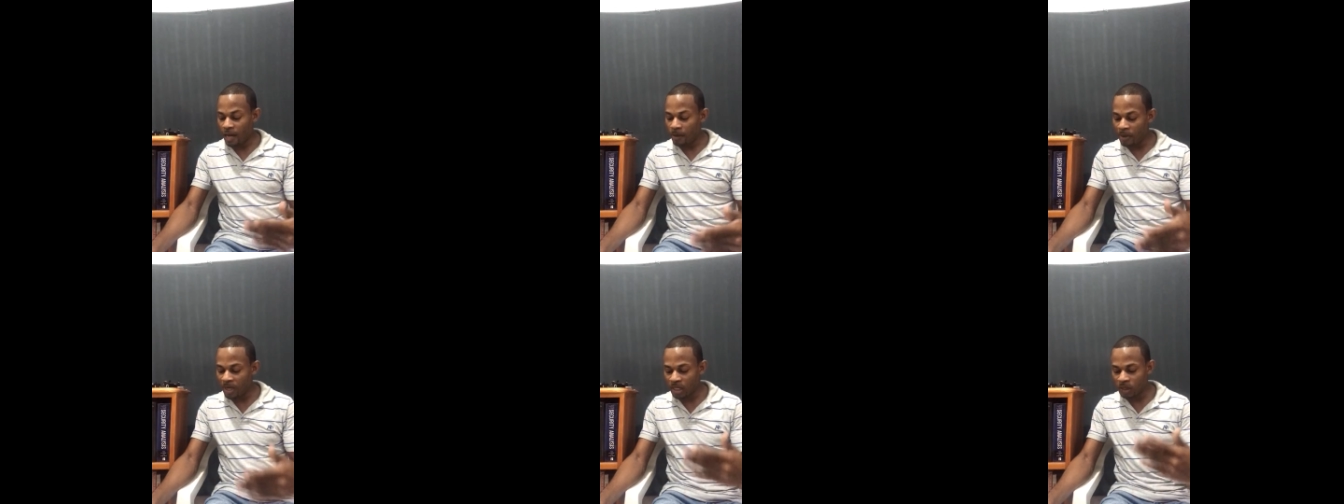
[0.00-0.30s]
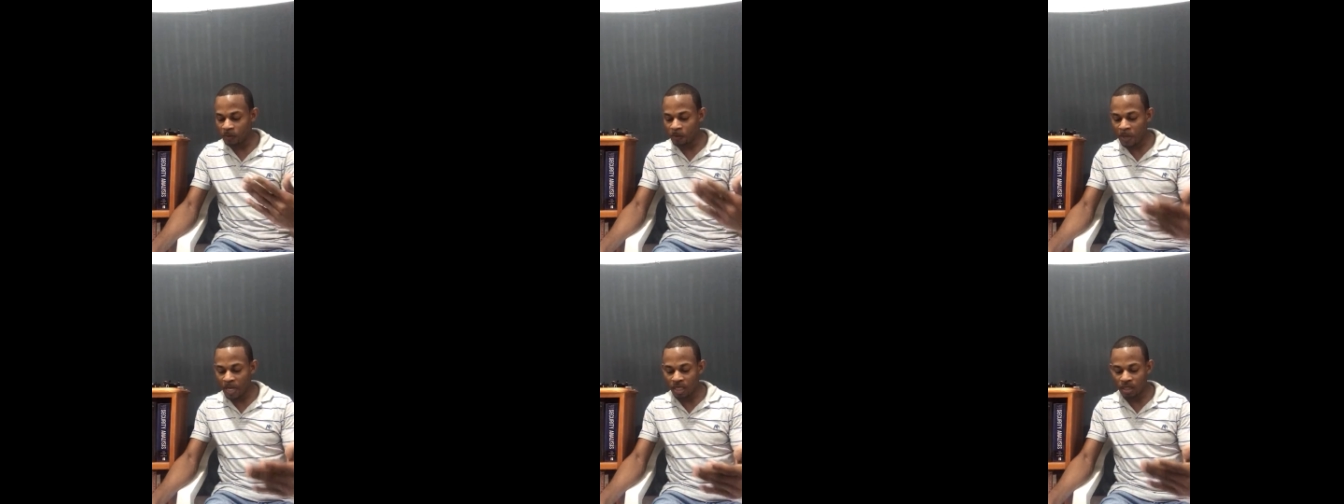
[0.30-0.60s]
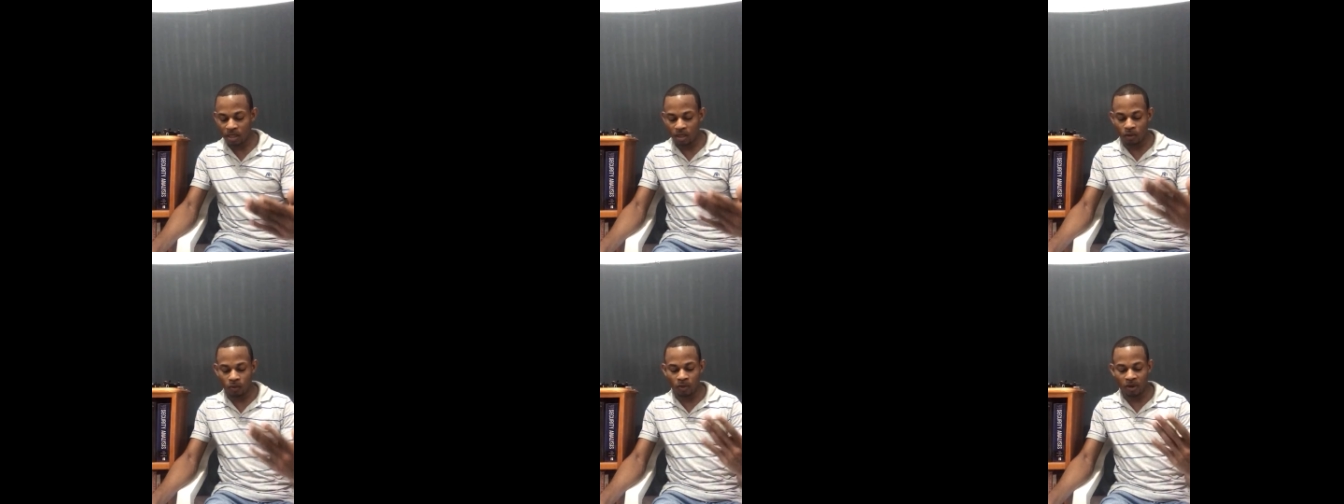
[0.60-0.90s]
I'm
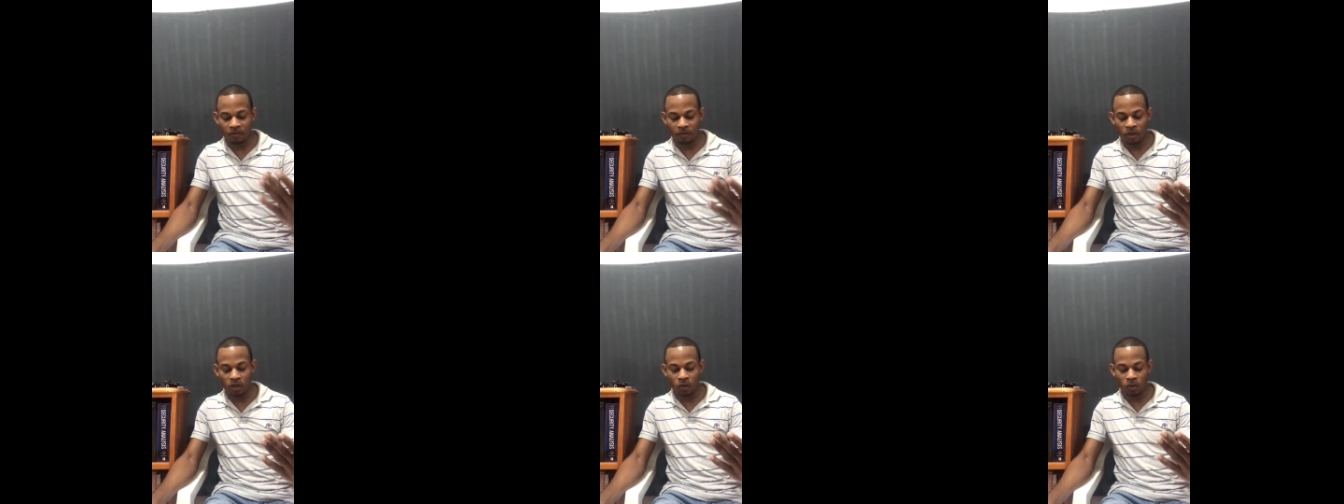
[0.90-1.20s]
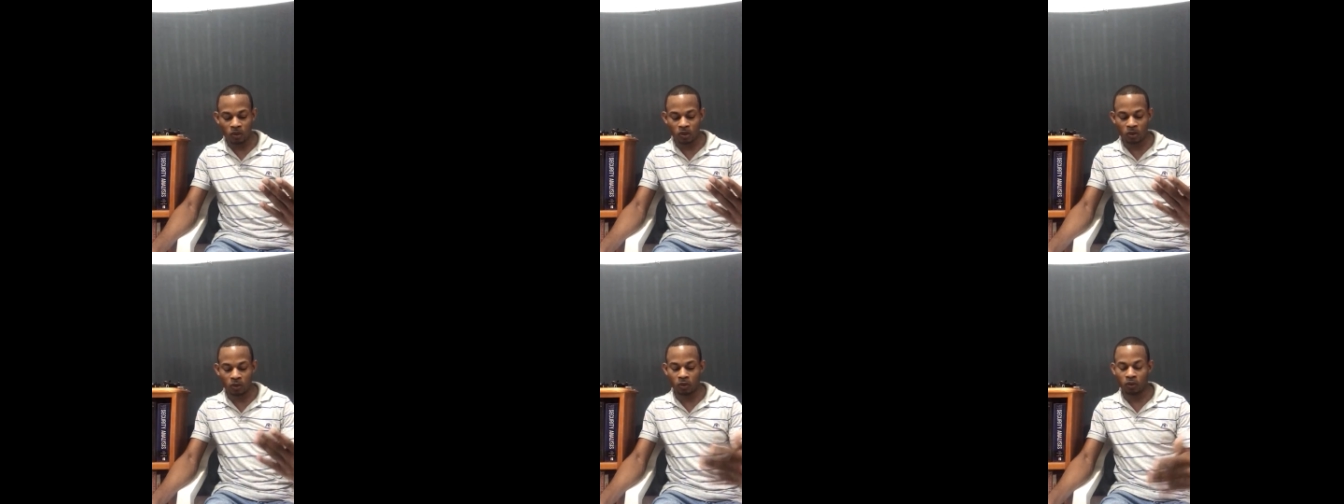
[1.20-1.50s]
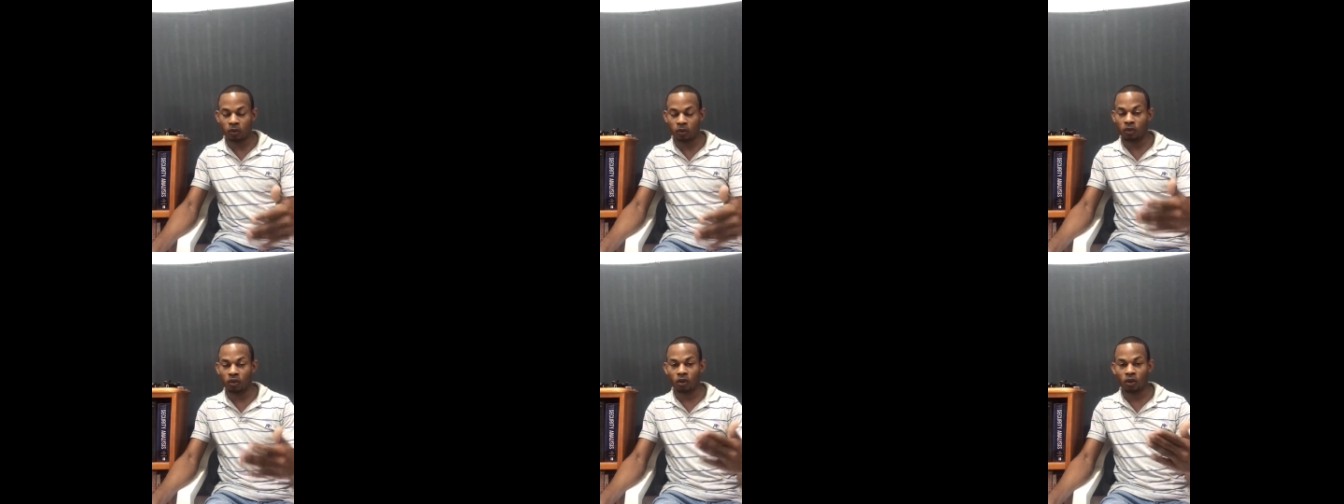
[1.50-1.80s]
expecting revenues
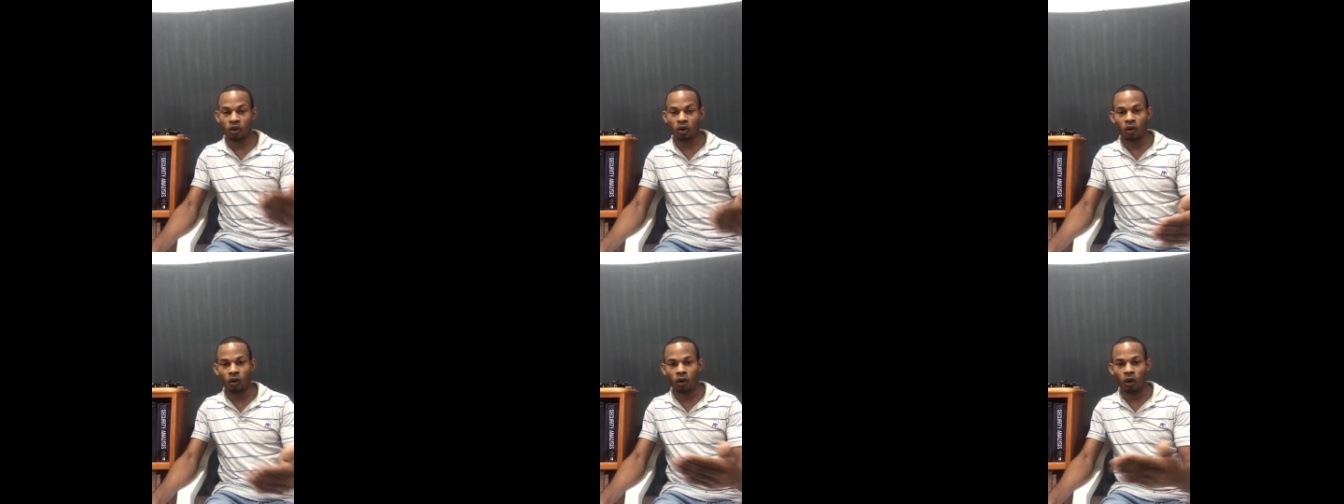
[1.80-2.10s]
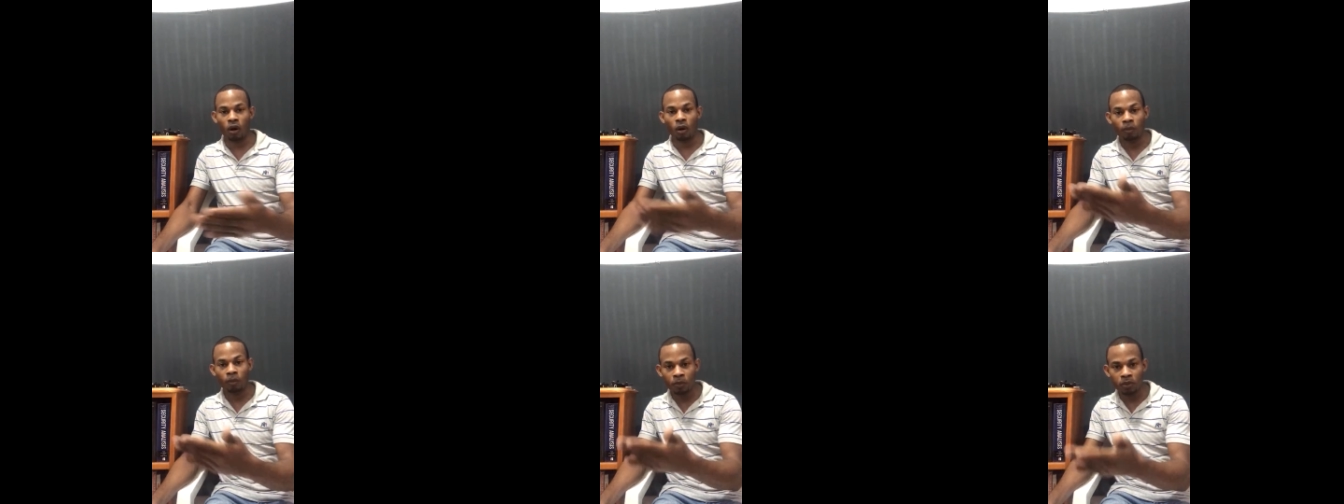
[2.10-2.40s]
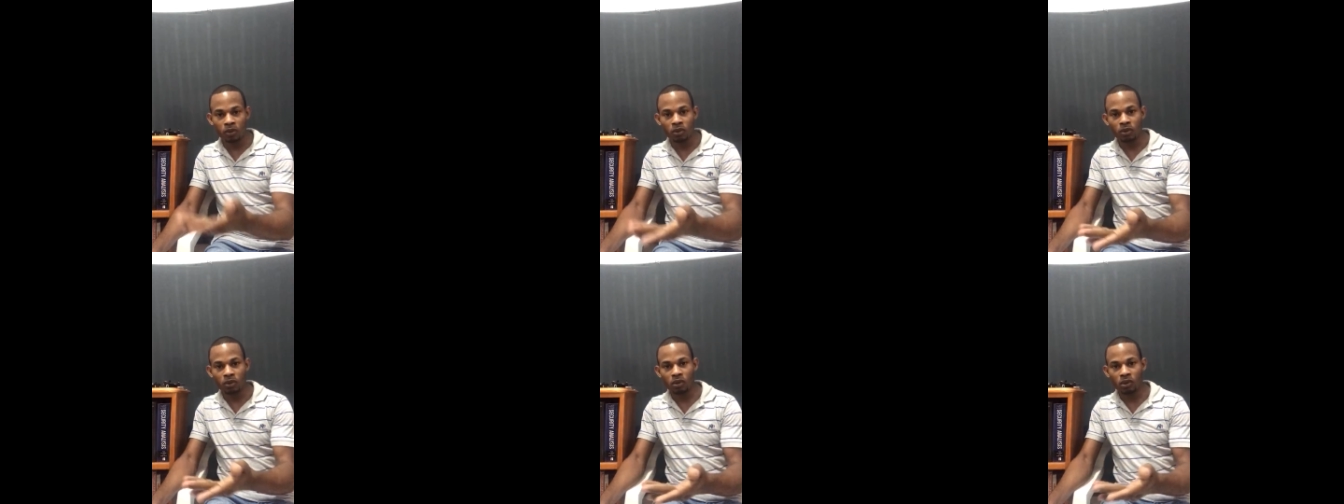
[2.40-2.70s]
to go
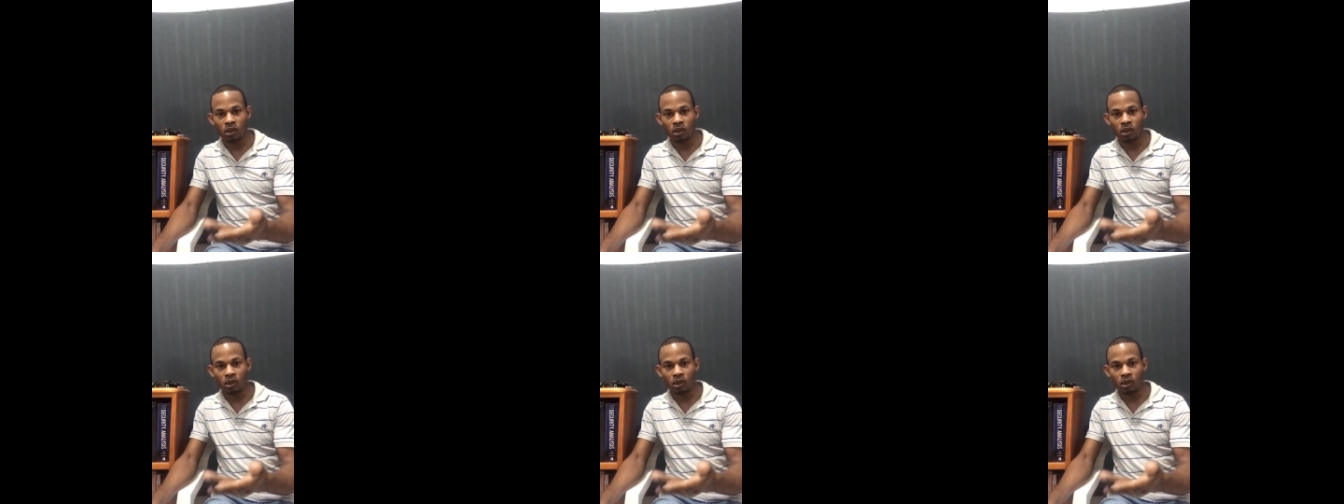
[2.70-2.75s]
up